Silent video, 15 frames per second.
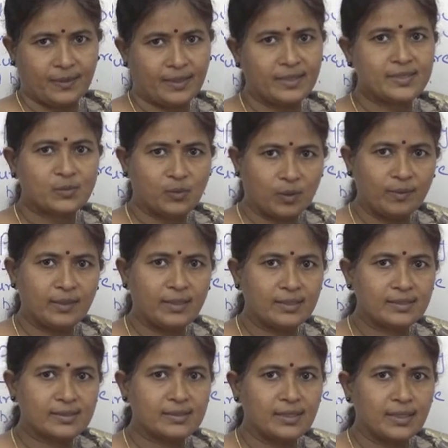This vowel
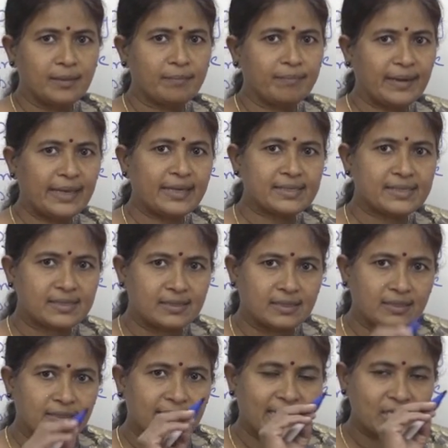is placed
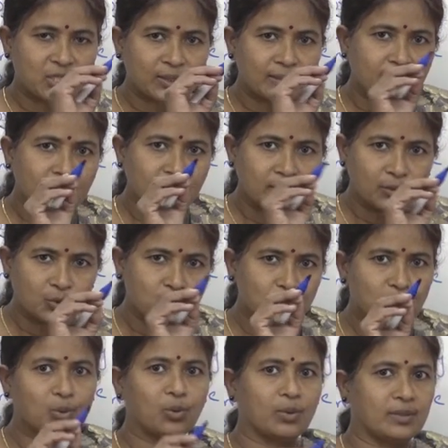touching the
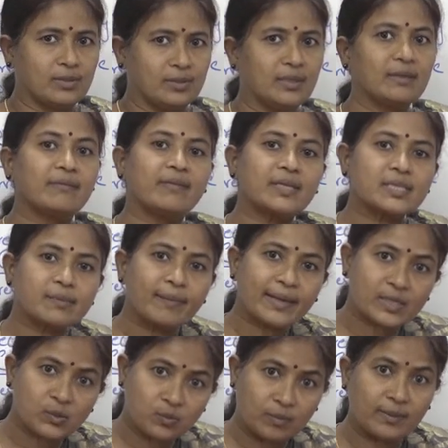stroke. First
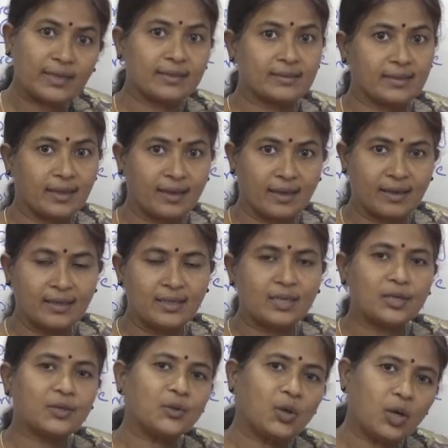place vowel aithe.
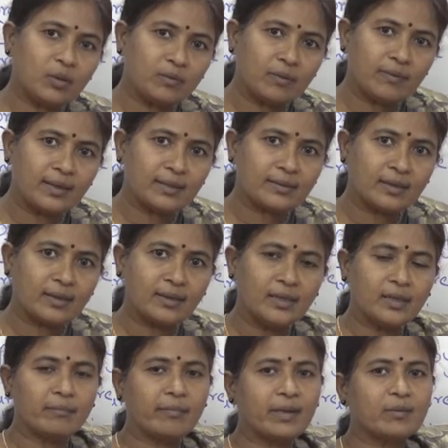Dot vowel aithe
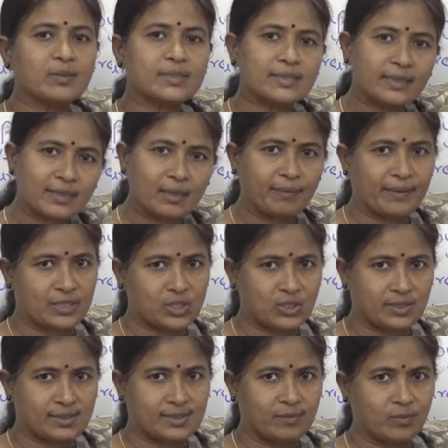manamu circle place
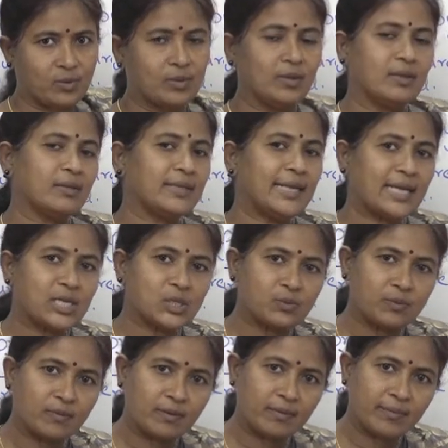chestamu. Dash
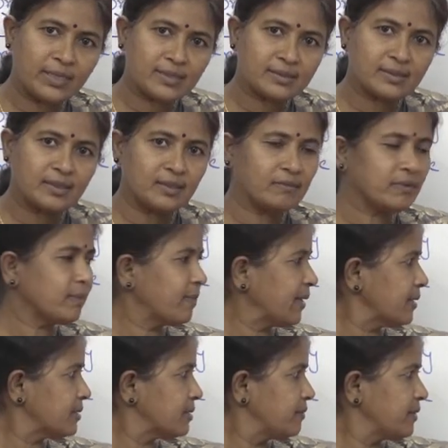vowel means
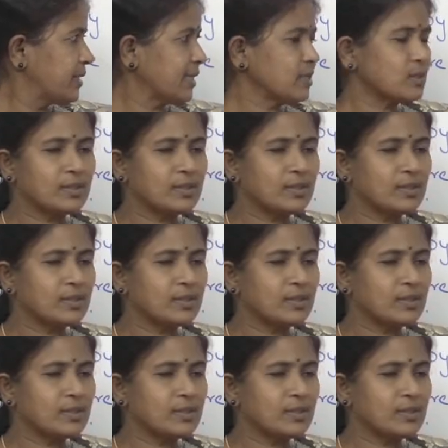we touch